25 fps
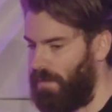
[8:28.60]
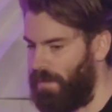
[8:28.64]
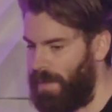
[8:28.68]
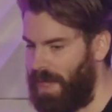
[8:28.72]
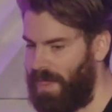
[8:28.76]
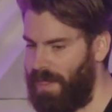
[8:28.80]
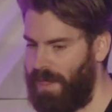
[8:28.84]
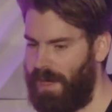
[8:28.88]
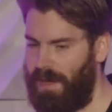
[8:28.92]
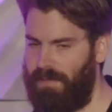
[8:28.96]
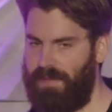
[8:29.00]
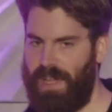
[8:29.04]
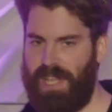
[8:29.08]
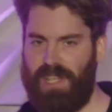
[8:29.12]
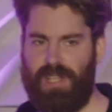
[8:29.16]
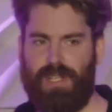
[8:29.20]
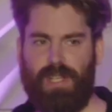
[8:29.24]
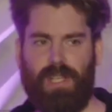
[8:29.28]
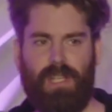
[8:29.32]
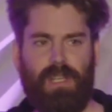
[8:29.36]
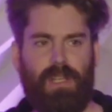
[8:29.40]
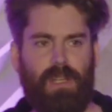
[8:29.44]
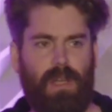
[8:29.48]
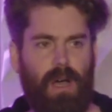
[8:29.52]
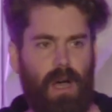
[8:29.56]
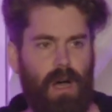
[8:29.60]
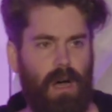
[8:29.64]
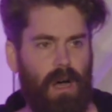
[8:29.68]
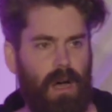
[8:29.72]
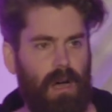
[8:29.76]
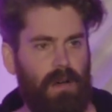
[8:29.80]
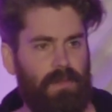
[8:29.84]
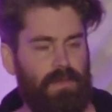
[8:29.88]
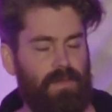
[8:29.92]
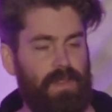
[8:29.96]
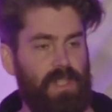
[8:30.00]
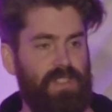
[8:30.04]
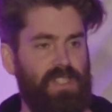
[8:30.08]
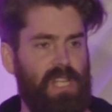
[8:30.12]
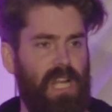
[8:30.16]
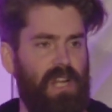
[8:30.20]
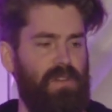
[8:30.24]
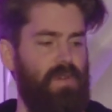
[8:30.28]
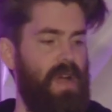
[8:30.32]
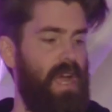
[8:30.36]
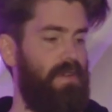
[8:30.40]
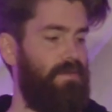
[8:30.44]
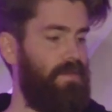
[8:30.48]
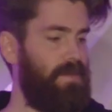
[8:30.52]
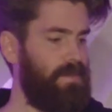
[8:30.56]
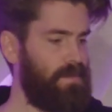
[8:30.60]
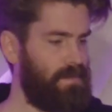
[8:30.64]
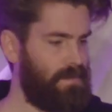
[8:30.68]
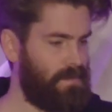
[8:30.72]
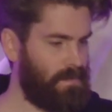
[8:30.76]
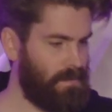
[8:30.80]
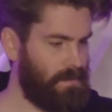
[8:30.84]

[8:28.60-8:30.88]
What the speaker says: with the invention of the telegraph.